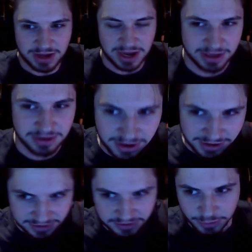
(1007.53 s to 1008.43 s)
I
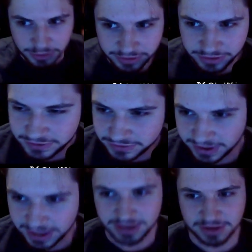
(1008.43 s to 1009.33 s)
can do all of this.
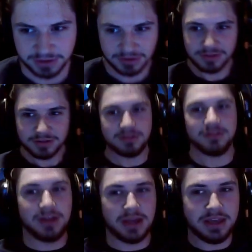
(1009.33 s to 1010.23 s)
I can
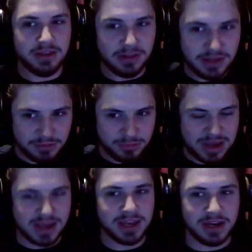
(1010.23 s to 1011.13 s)
lean
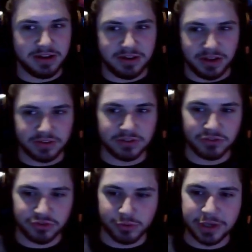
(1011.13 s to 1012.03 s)
back and it doesn't
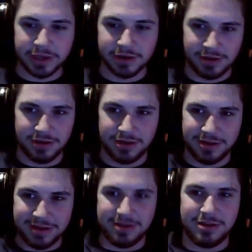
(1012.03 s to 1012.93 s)
squeak.
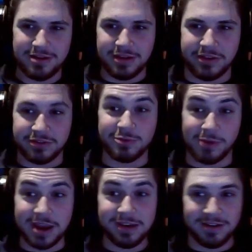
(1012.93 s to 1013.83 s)
It's
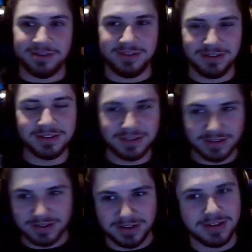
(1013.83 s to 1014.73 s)
great.
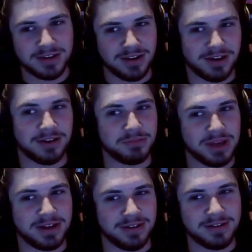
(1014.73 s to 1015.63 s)
Oh man.